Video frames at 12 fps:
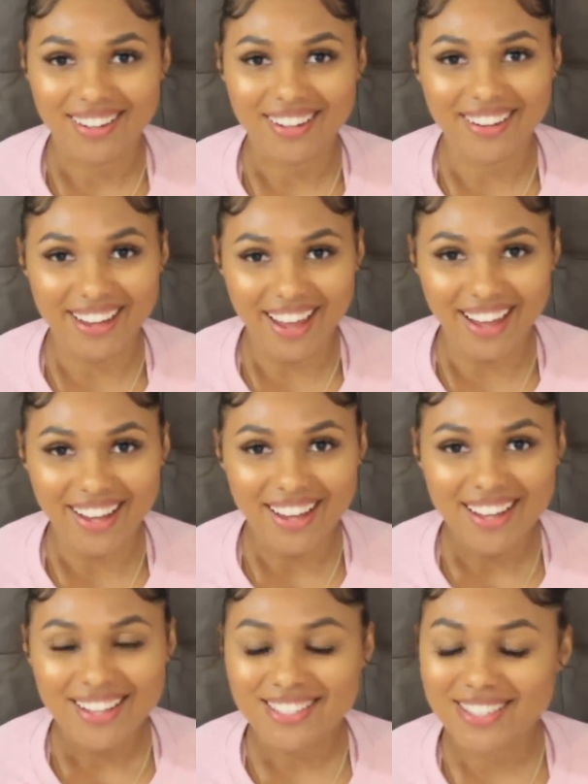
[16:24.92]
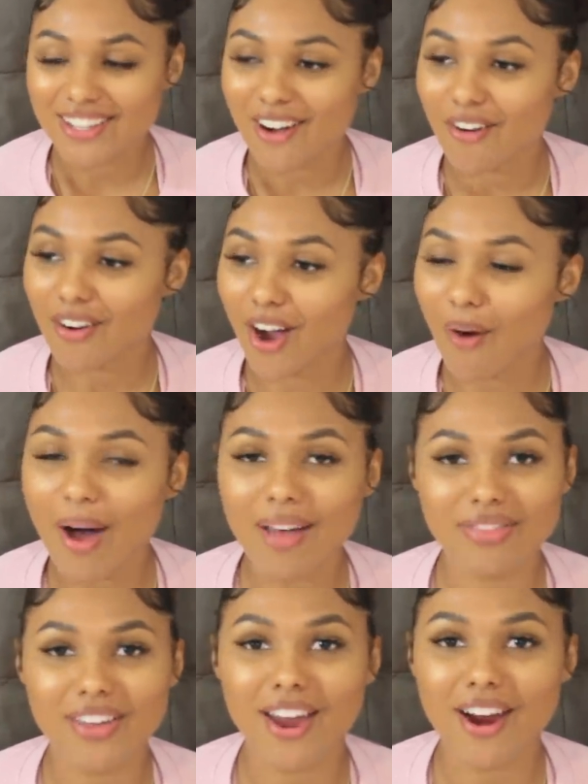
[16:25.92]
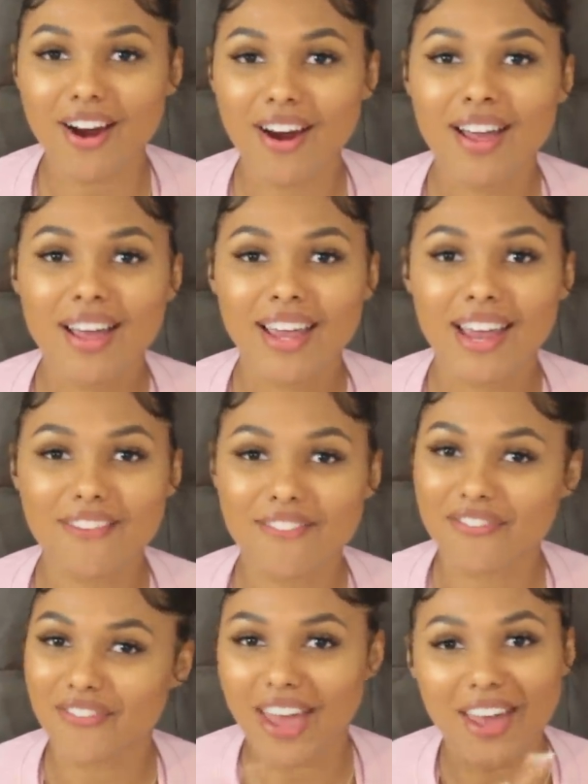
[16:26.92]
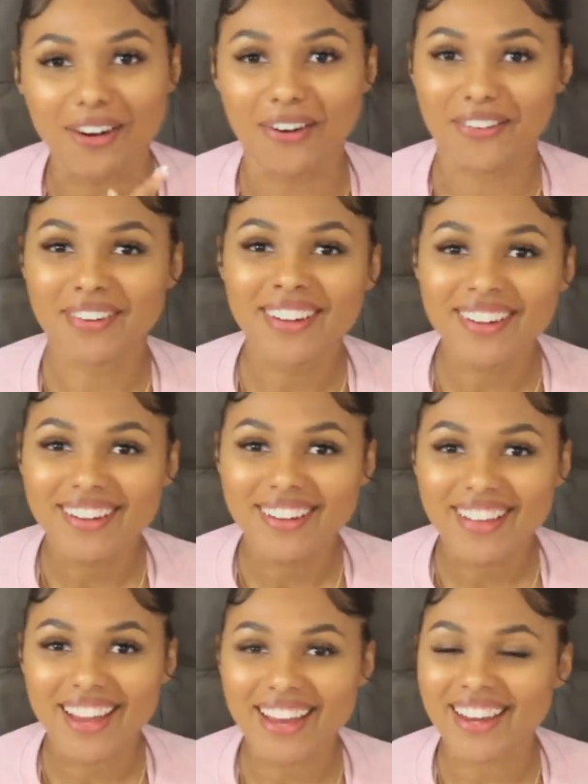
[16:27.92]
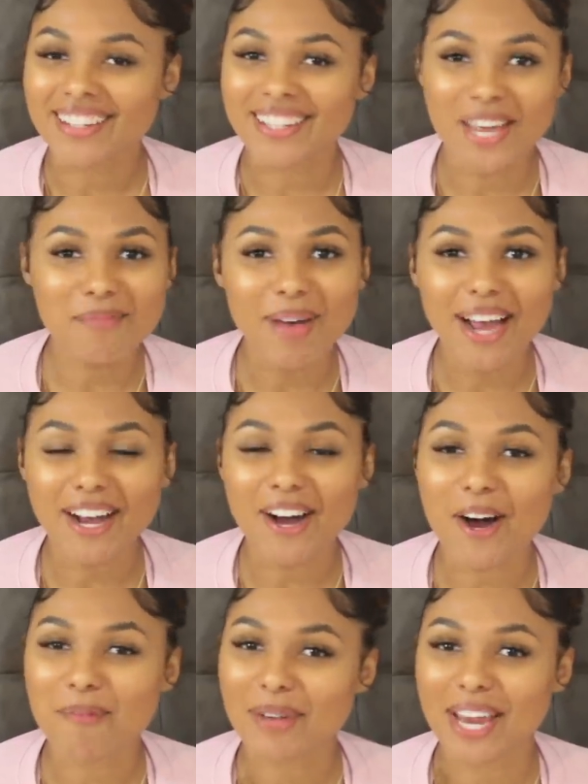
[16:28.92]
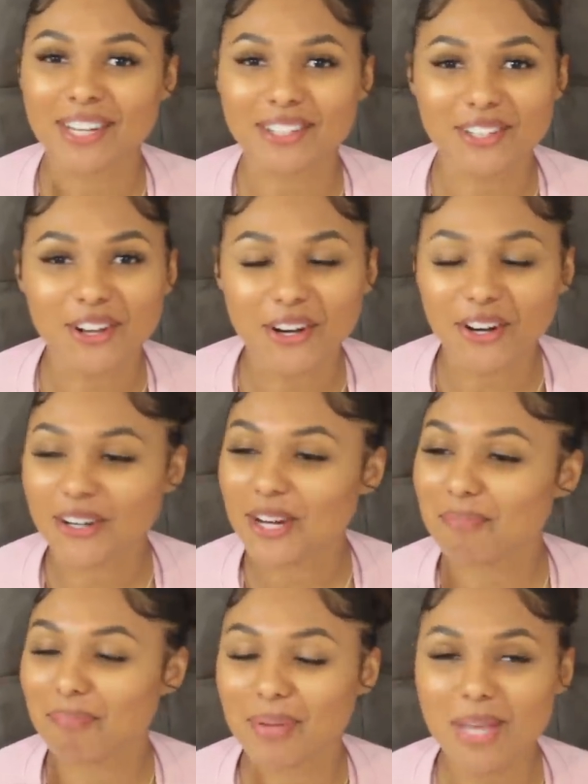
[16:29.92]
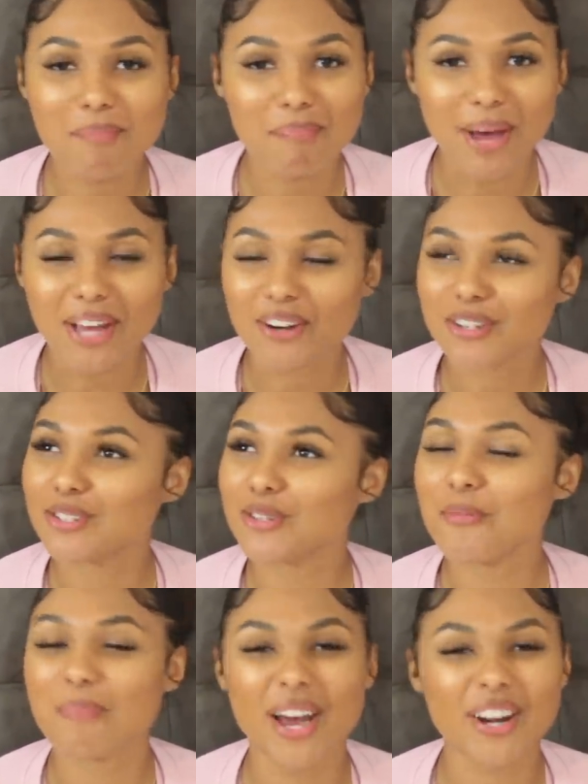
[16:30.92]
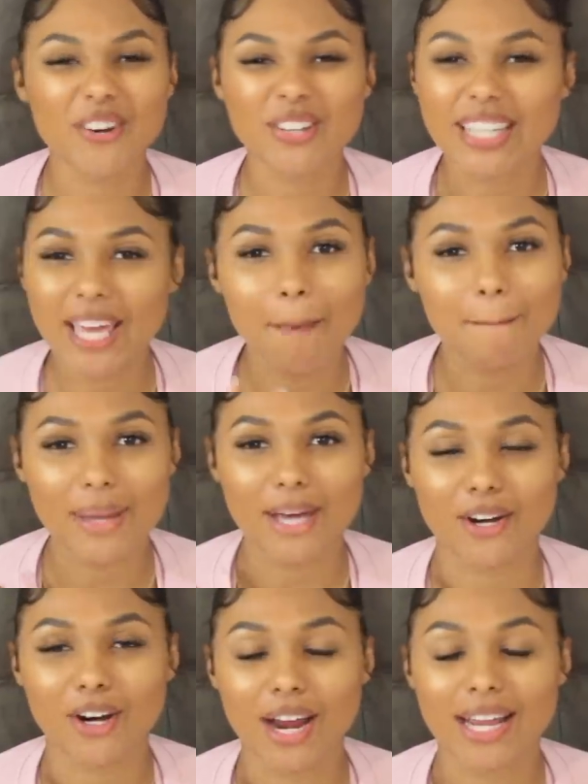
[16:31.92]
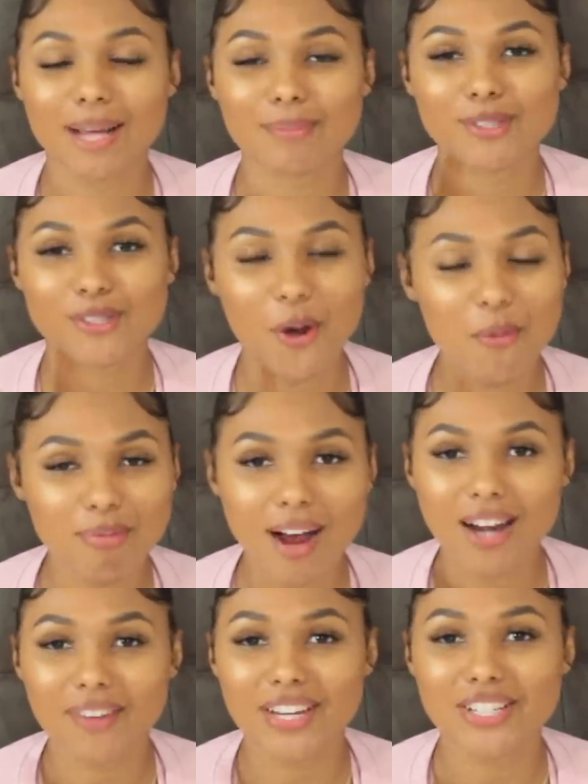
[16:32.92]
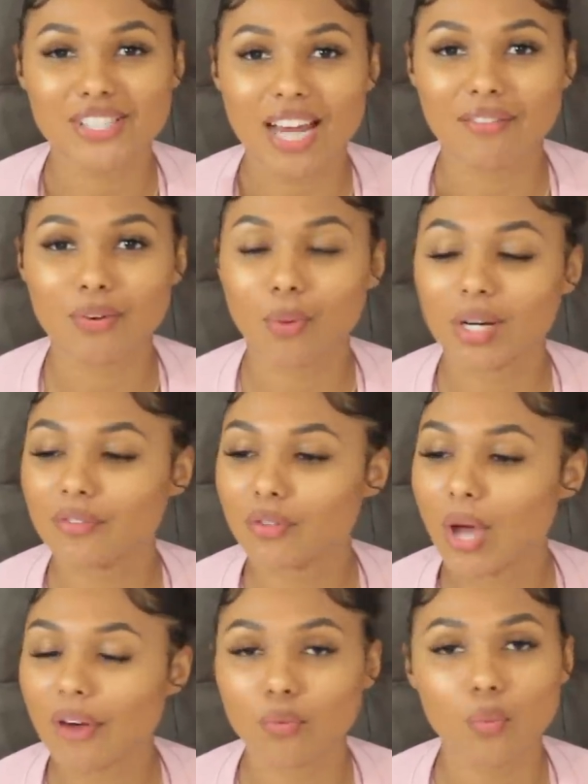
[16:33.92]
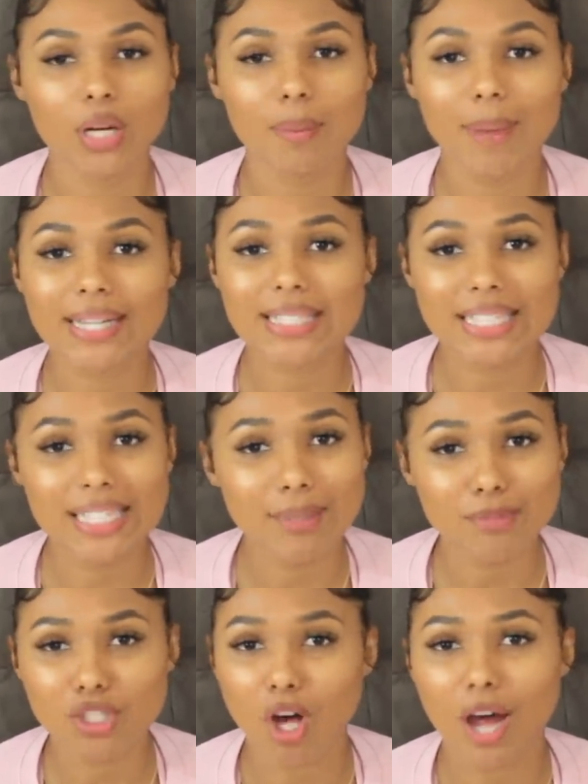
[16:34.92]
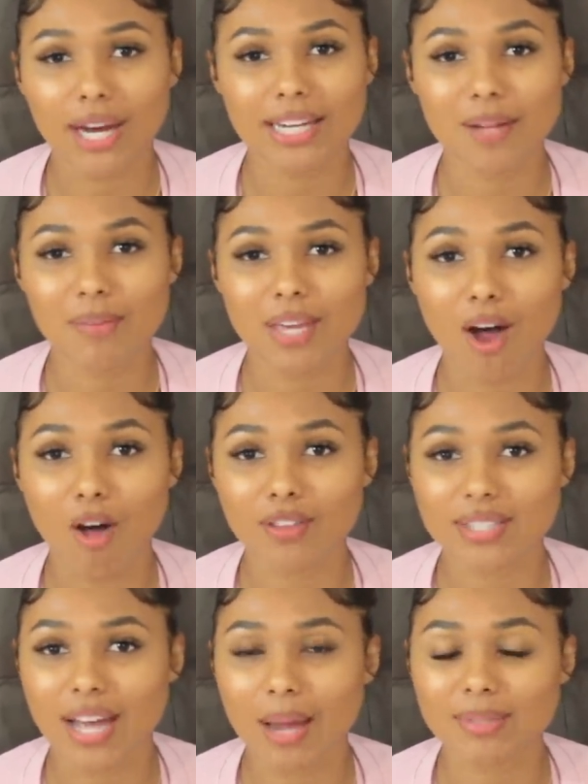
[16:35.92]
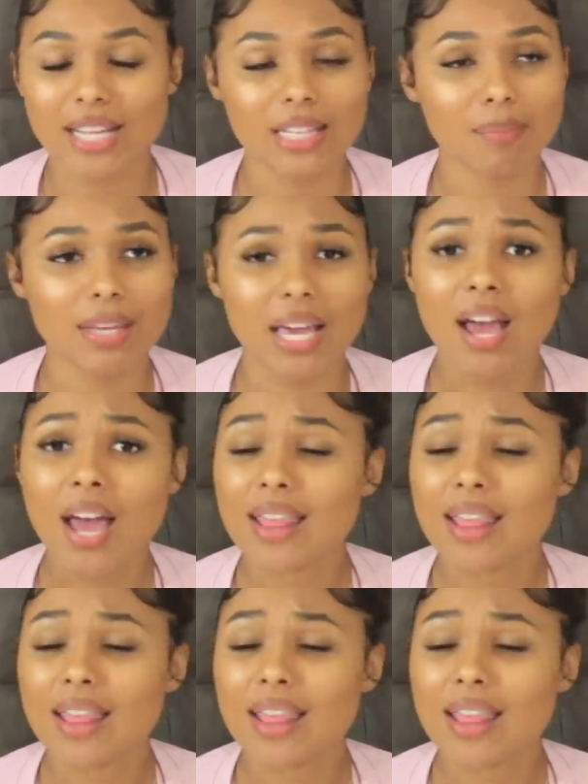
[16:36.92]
Okay? So go out there and fail and get back up and learn and be better, do better, get better. And I'm so proud of each and every one of you. Everyone in my DMs talking to me all the time, telling me